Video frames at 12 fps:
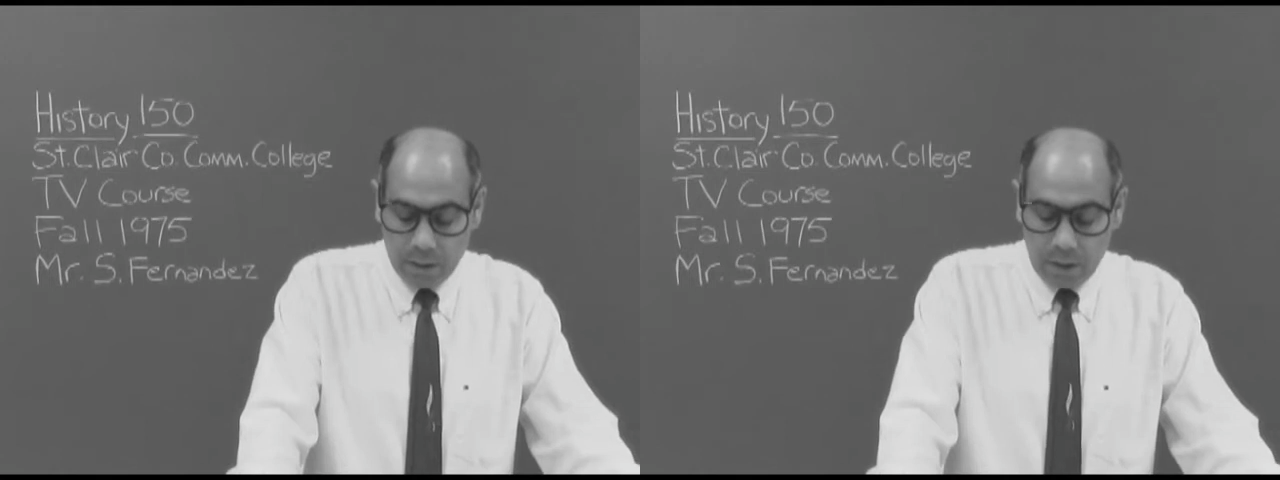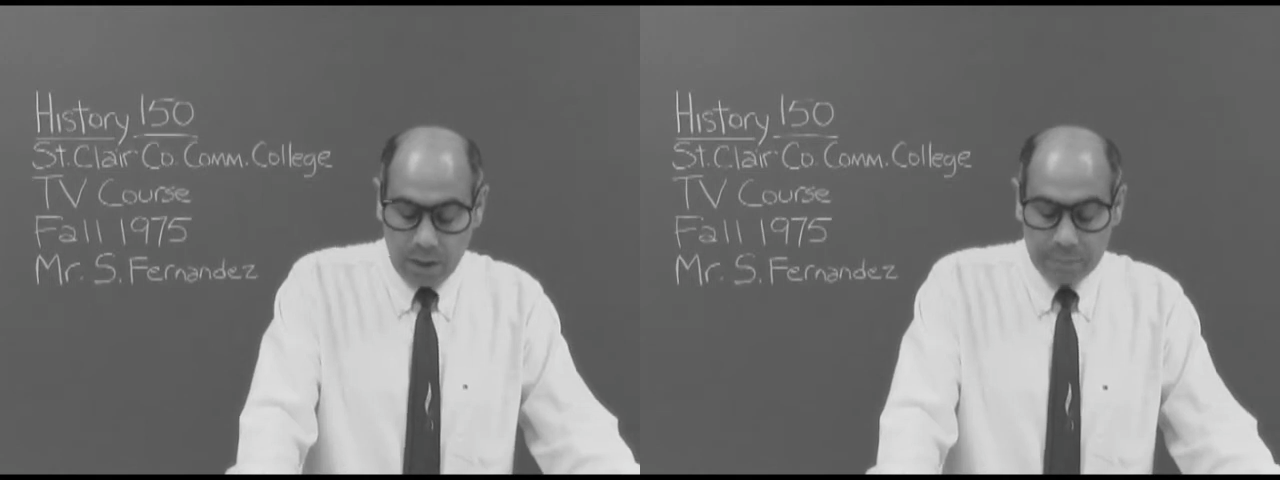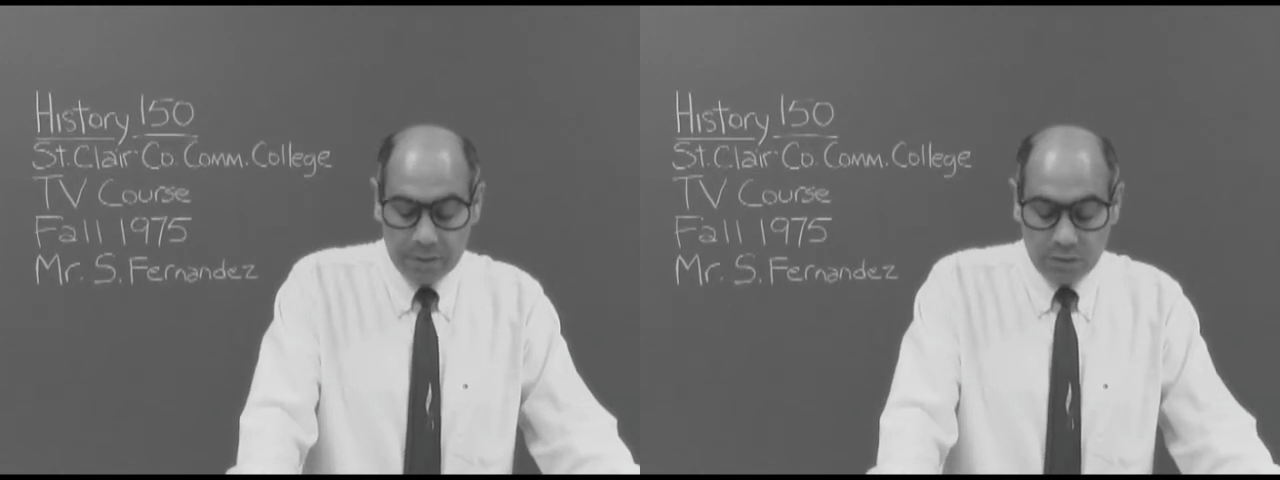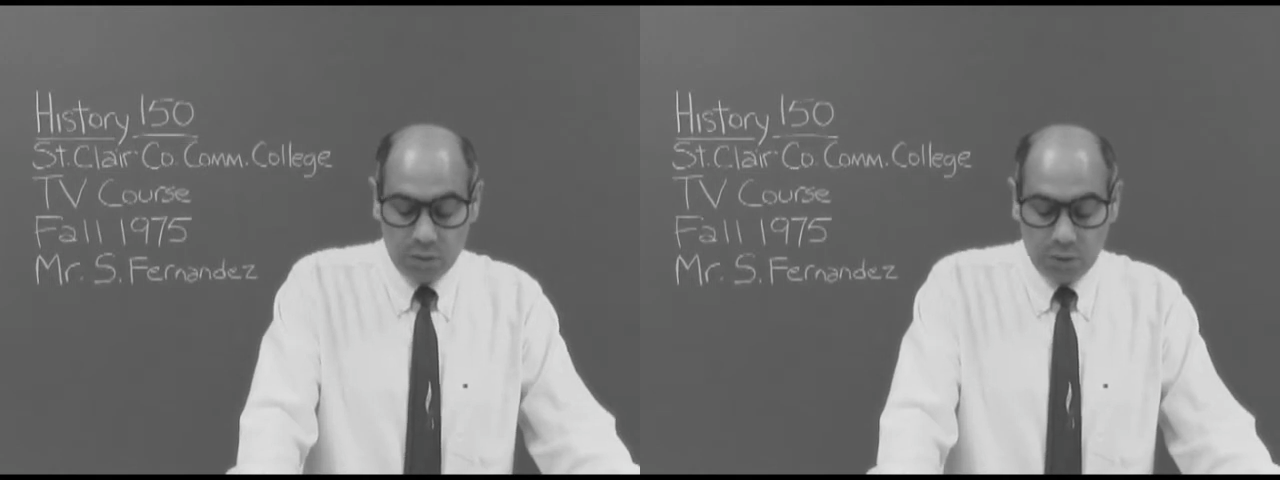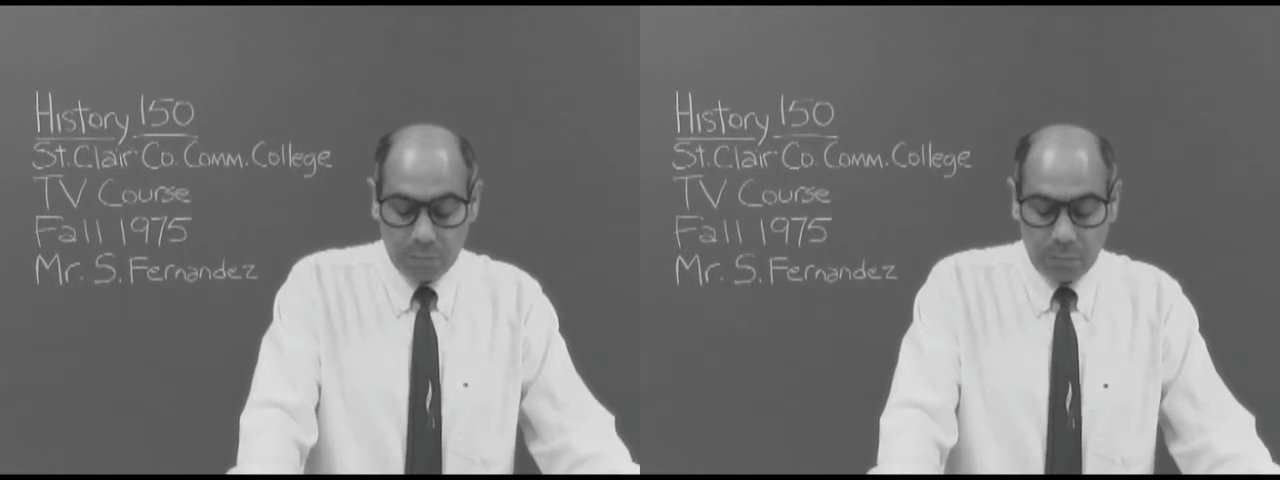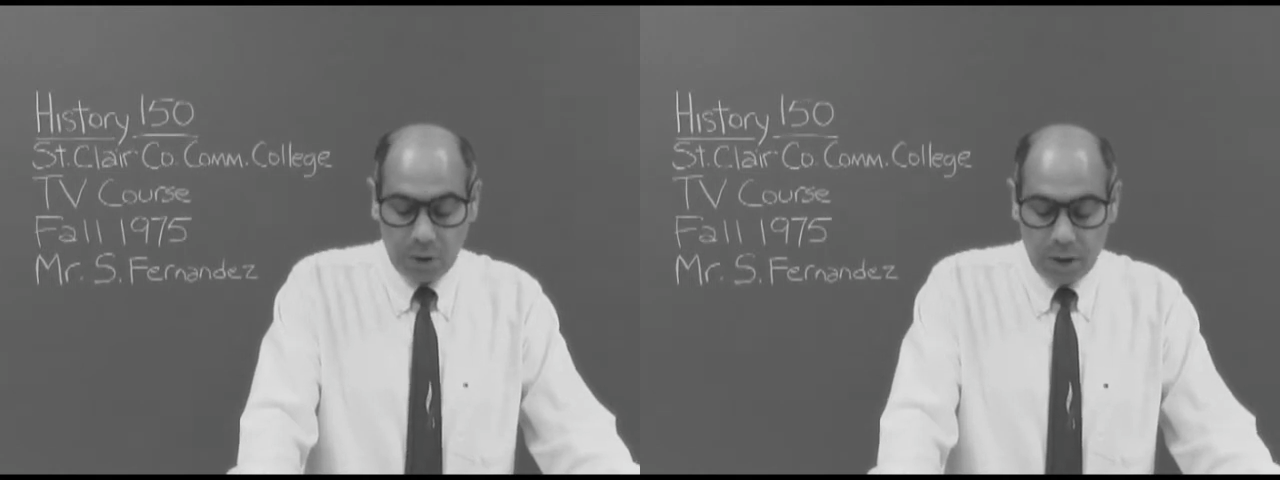um, that do
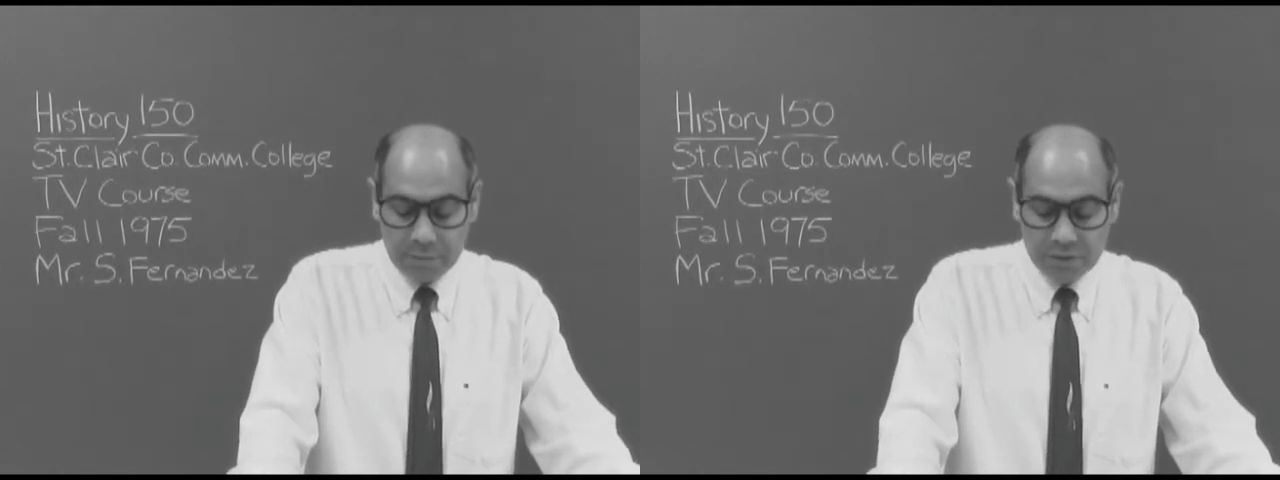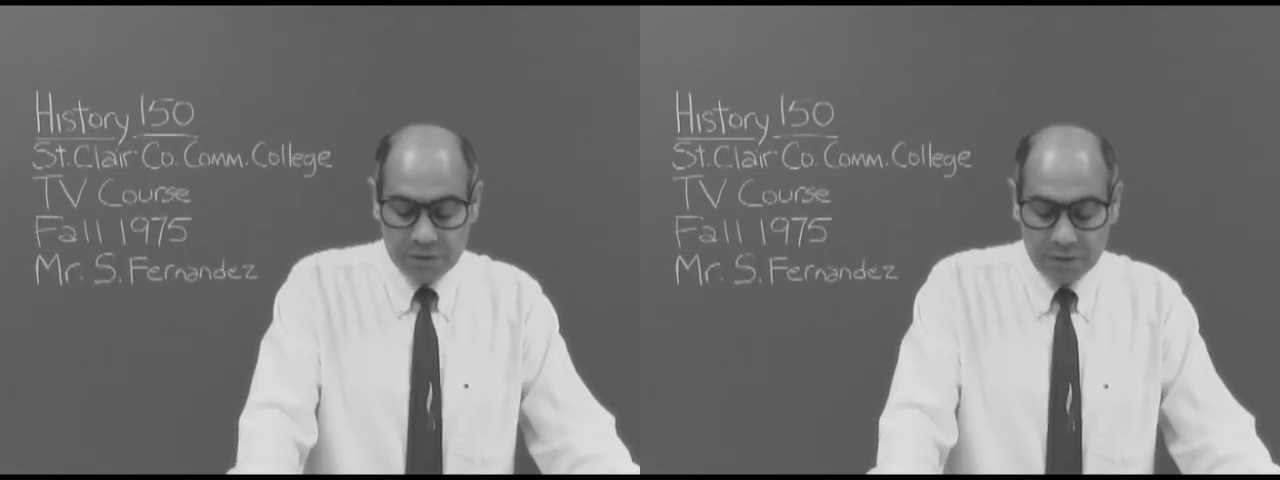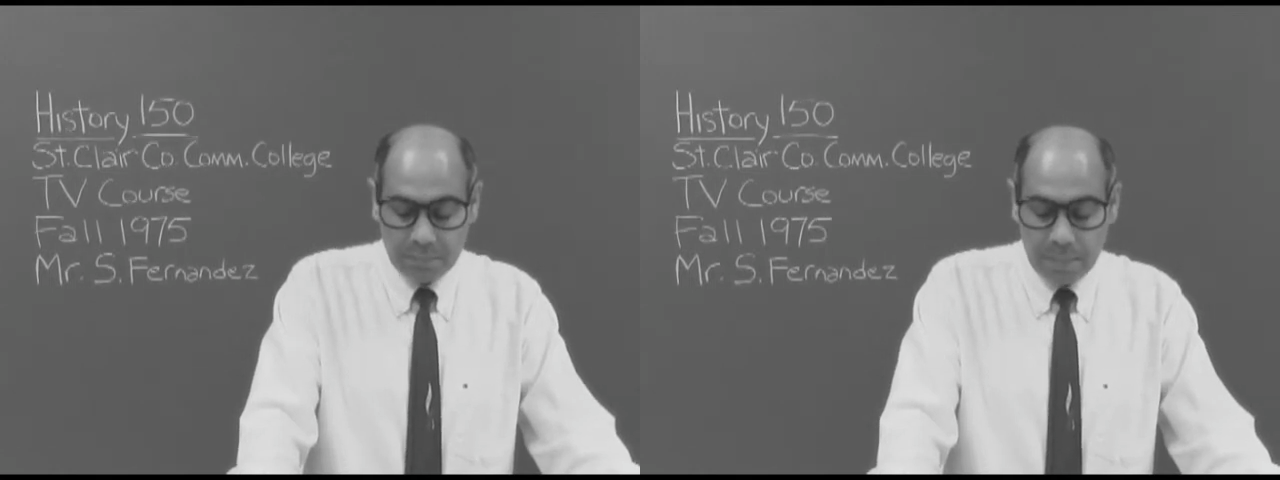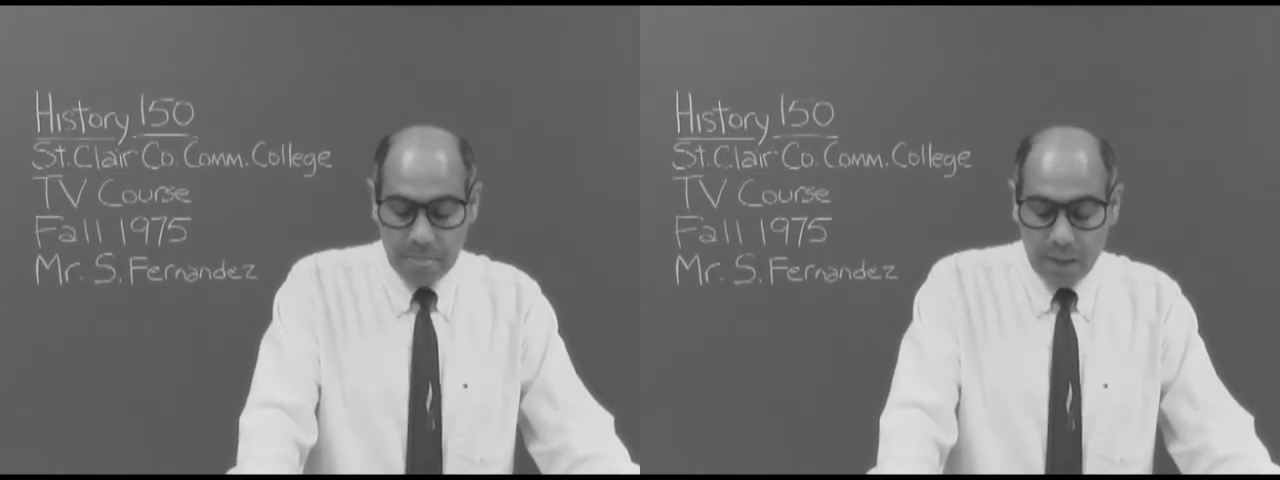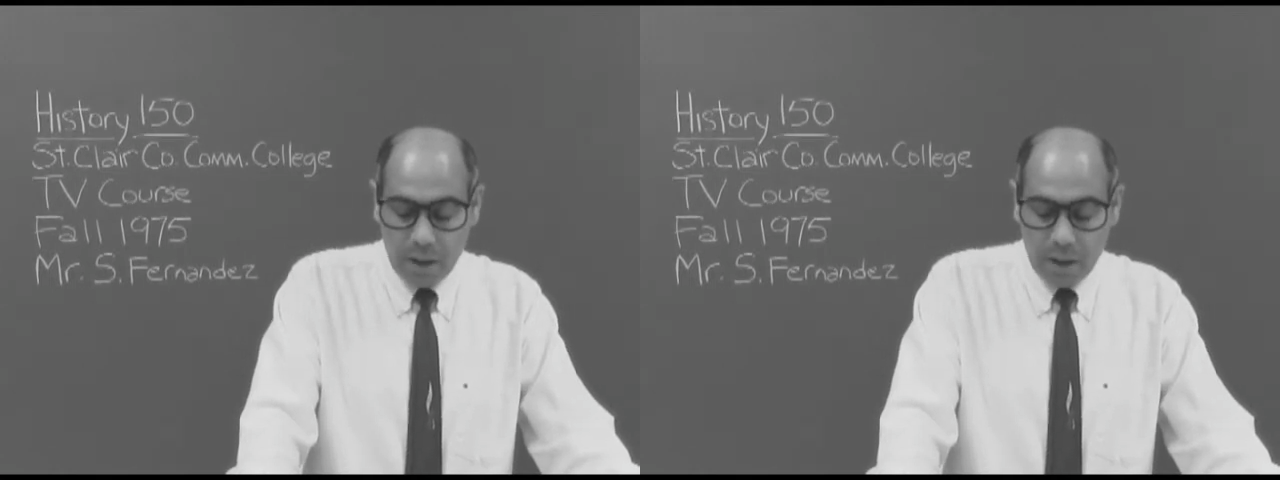look promising.